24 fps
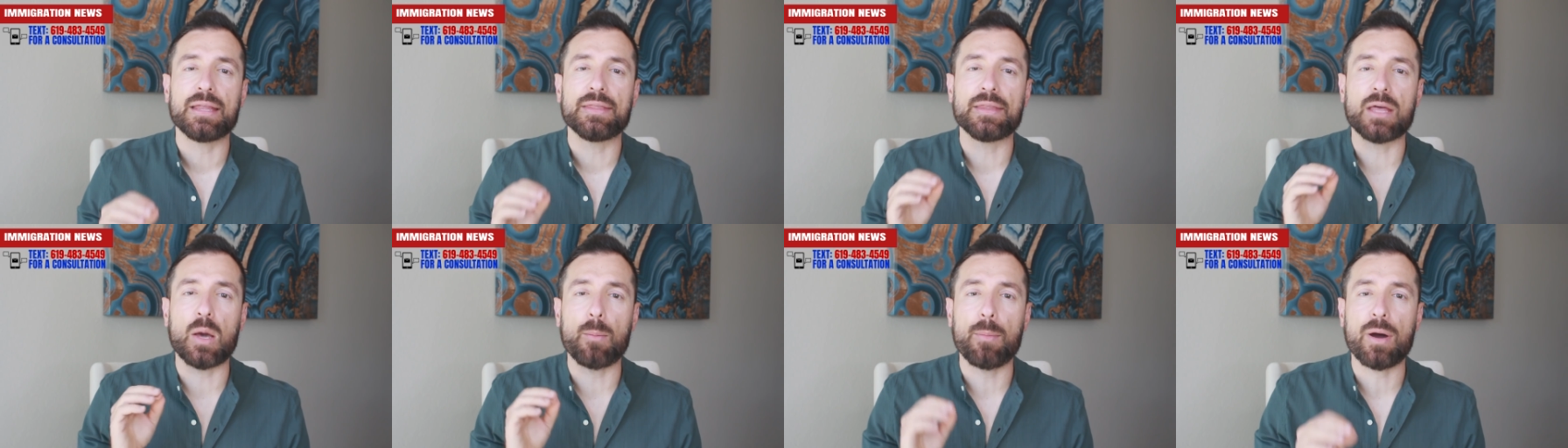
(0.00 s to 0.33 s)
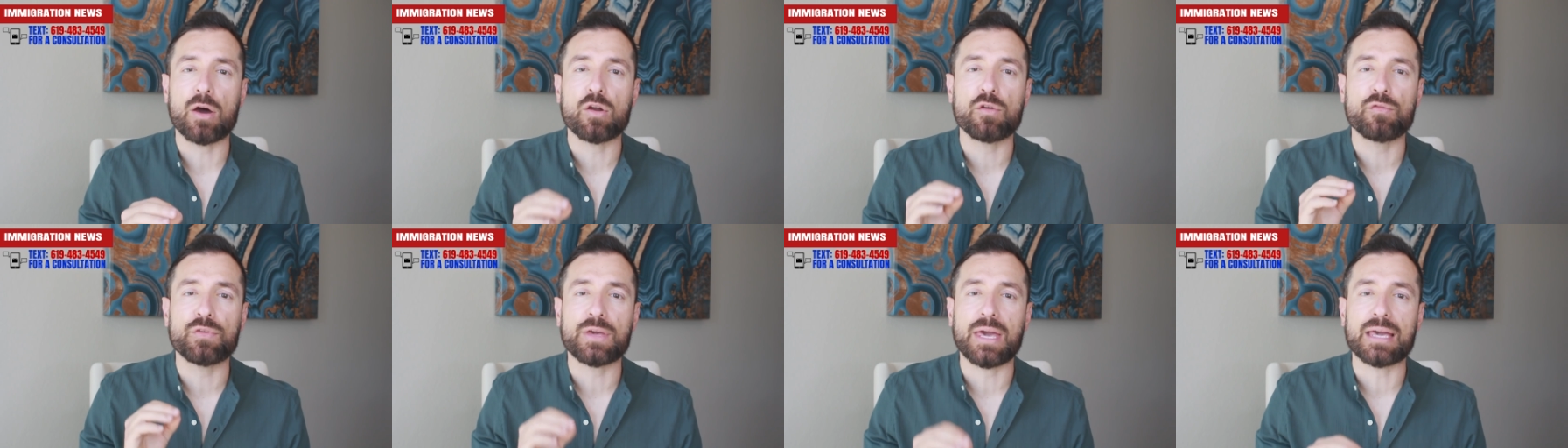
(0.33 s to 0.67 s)
the
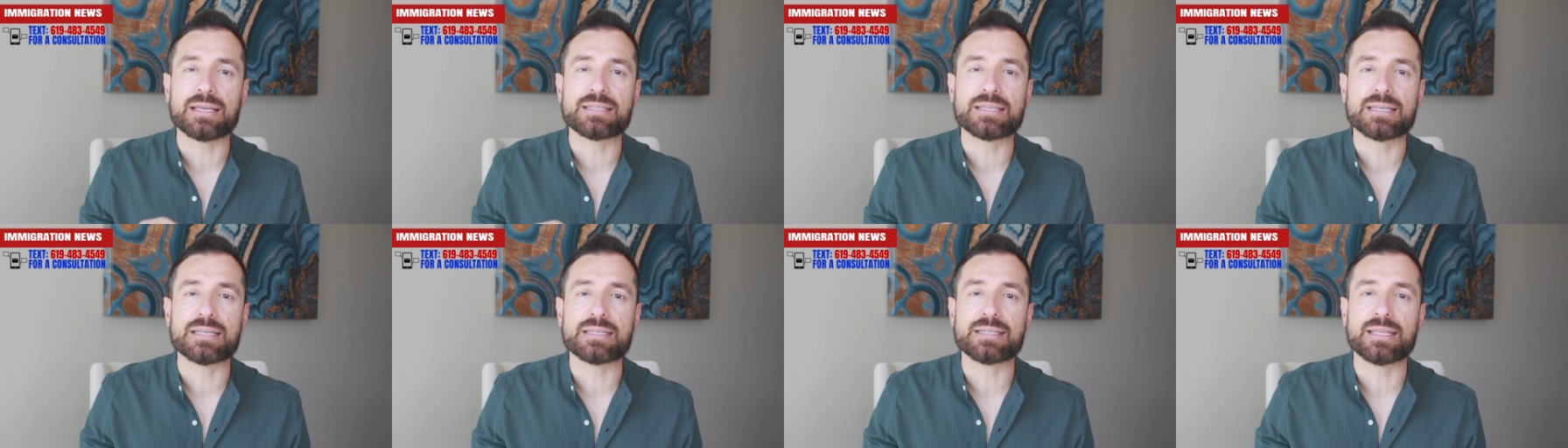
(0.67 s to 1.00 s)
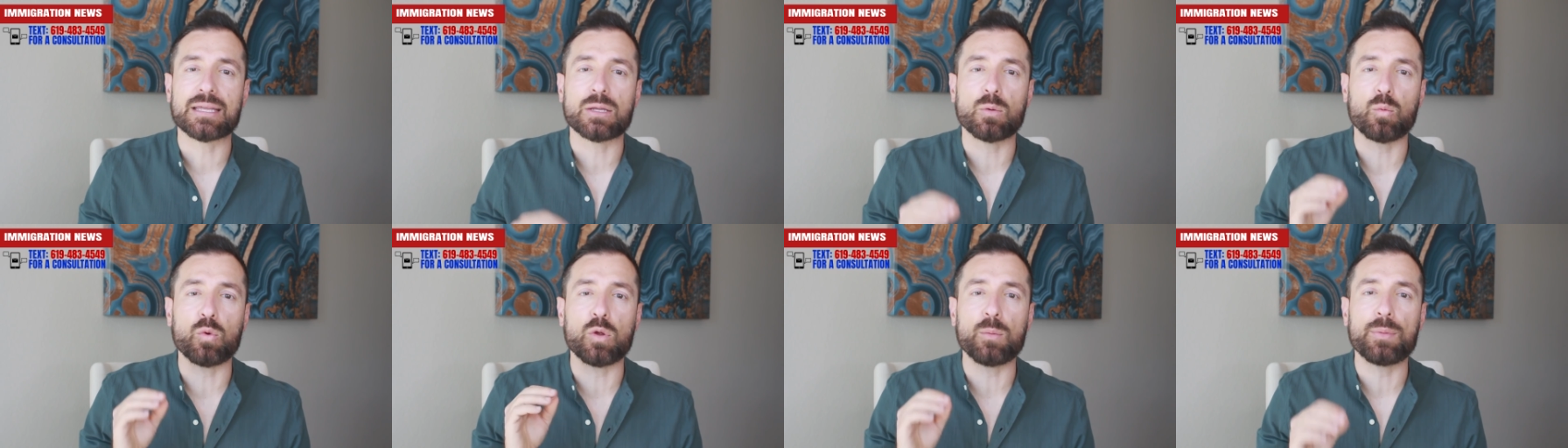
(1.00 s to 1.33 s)
amount of cases
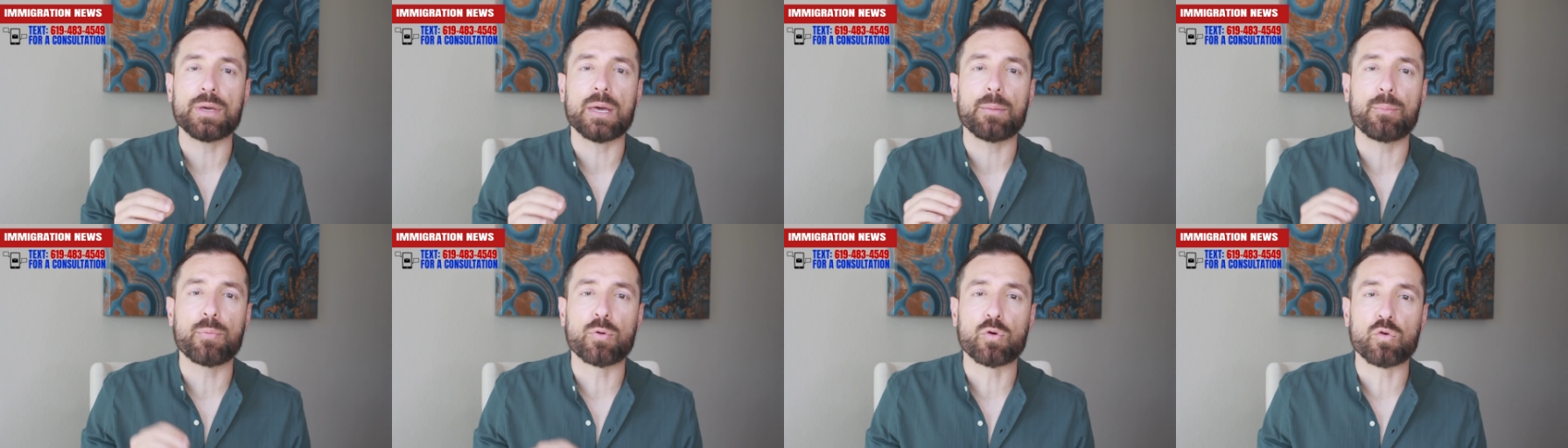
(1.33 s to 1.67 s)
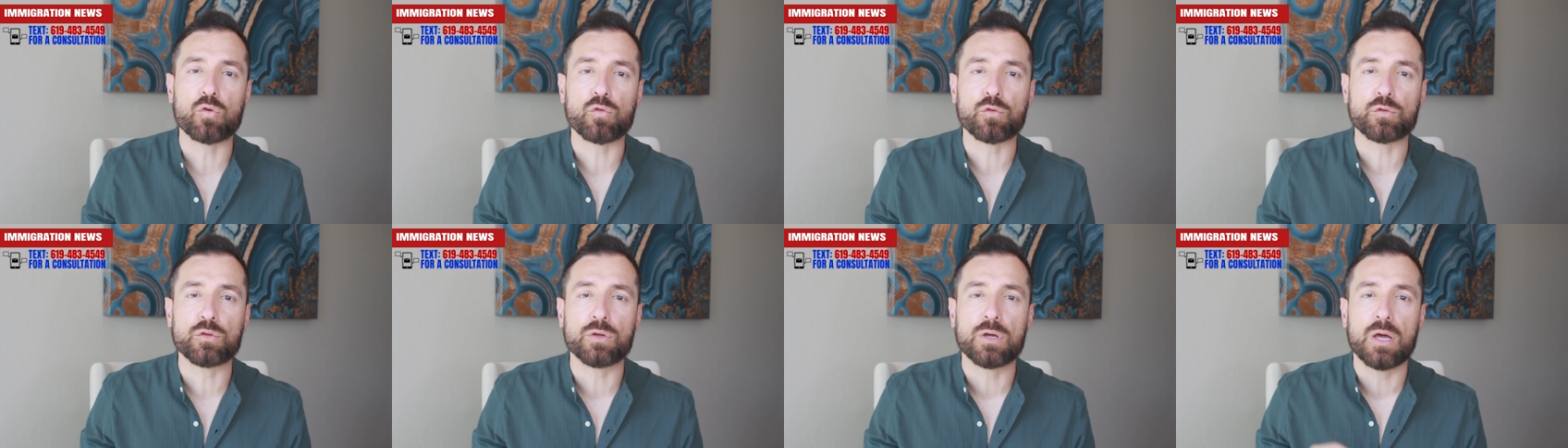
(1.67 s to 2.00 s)
that will be
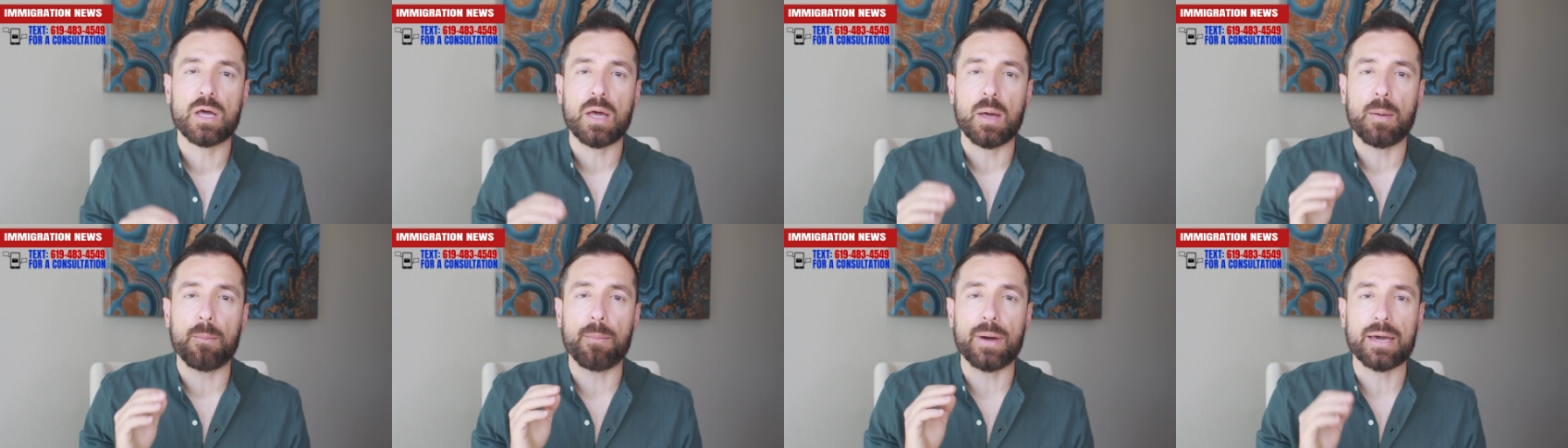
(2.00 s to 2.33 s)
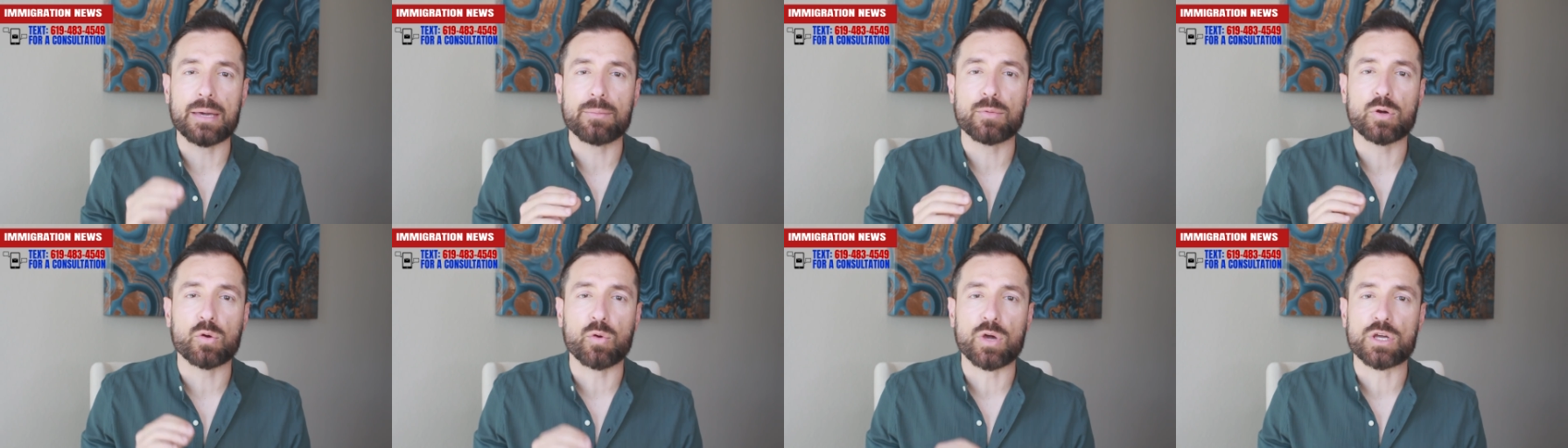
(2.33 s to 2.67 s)
approved
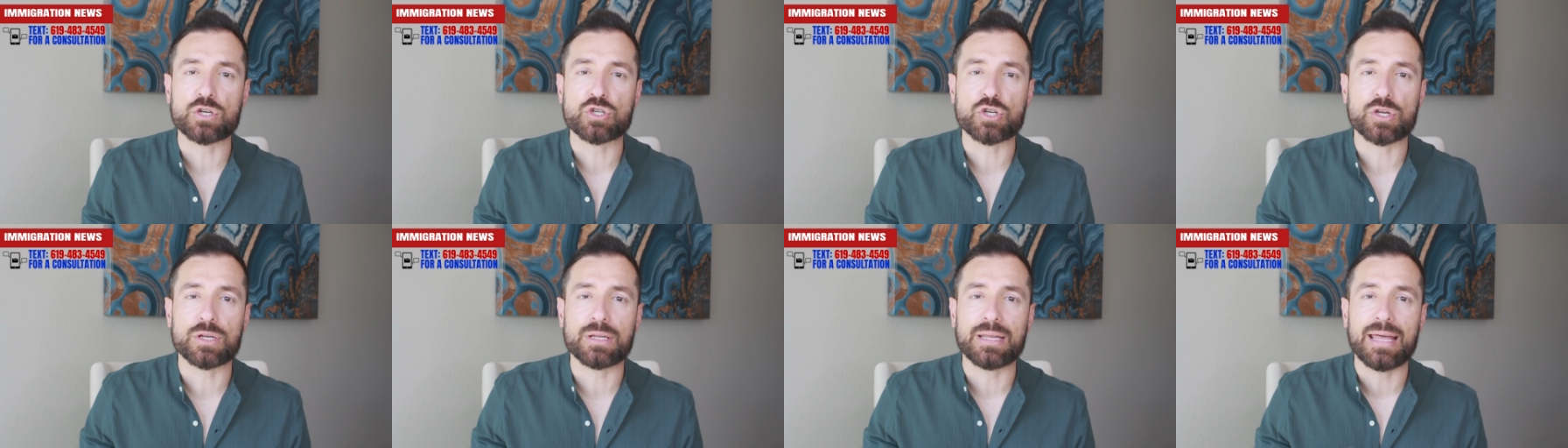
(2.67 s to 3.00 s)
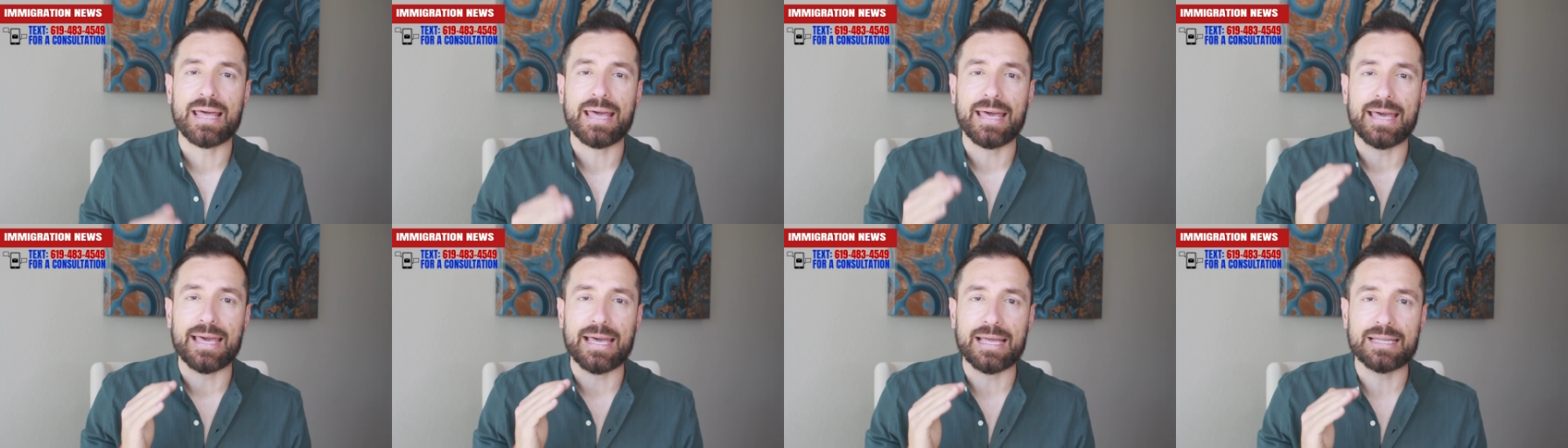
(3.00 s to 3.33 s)
by immigration
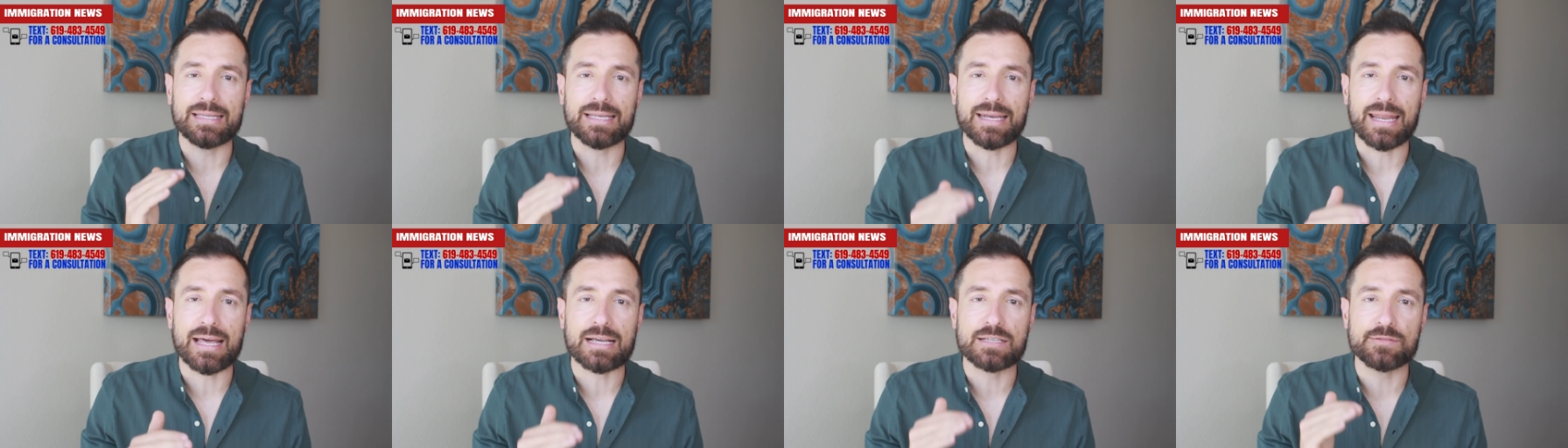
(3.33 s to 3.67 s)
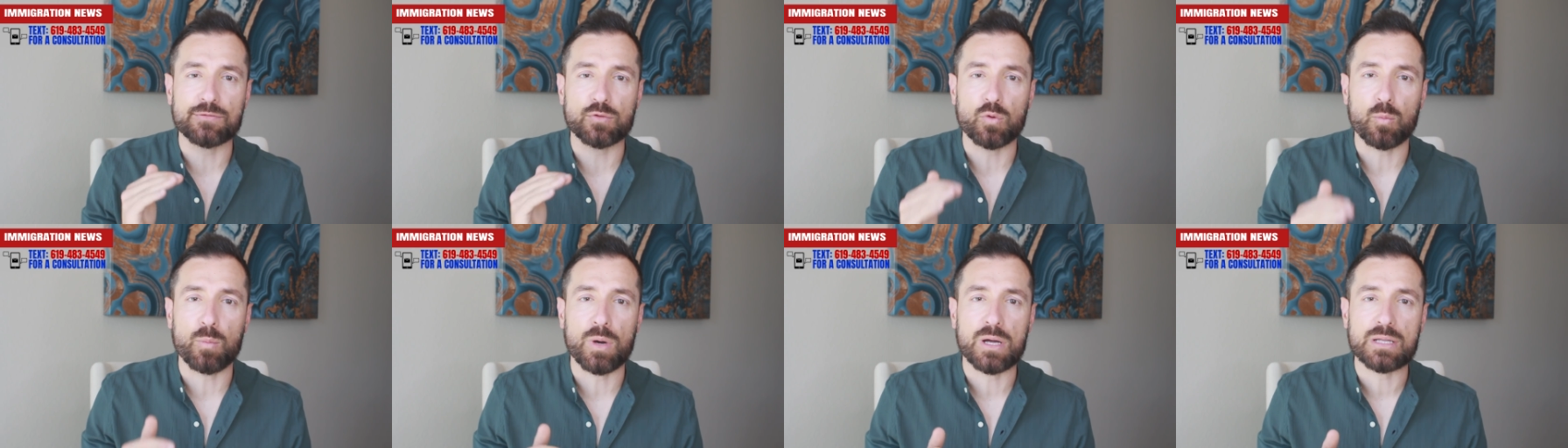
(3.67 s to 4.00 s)
in the
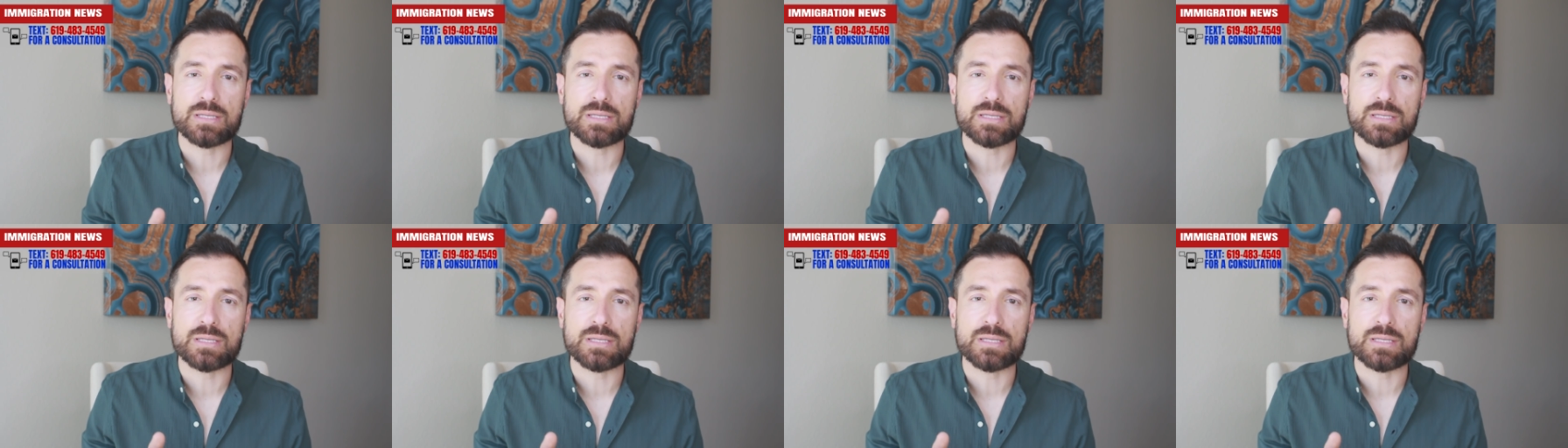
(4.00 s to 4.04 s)
next few